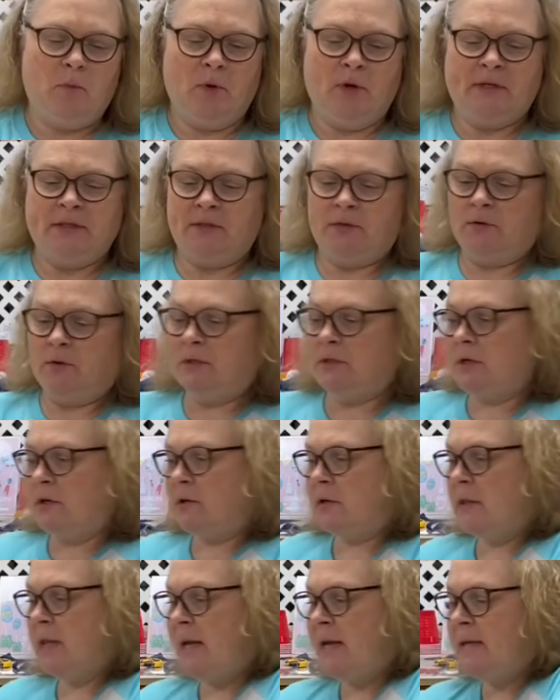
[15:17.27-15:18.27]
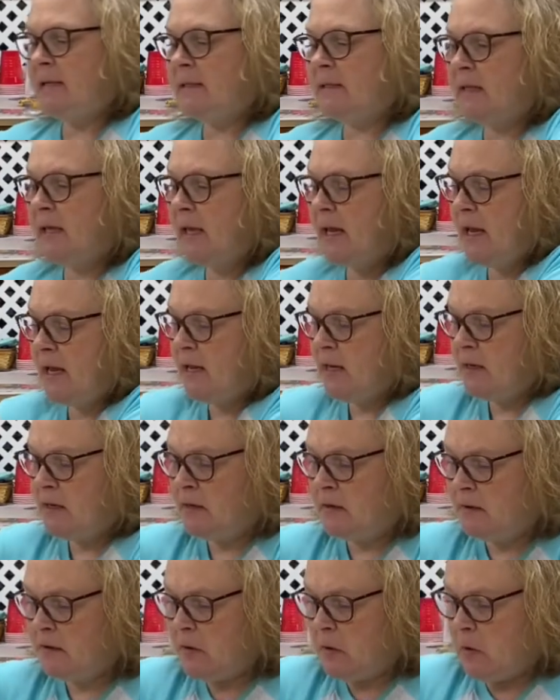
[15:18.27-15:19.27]
We'll press towards our light
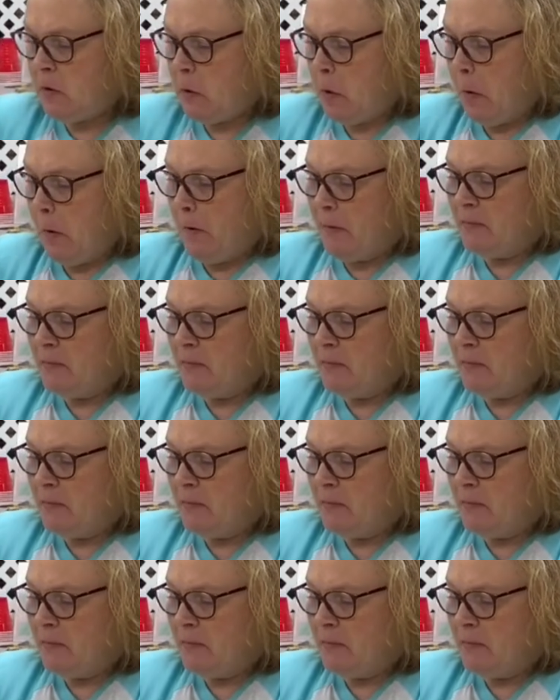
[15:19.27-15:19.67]
again.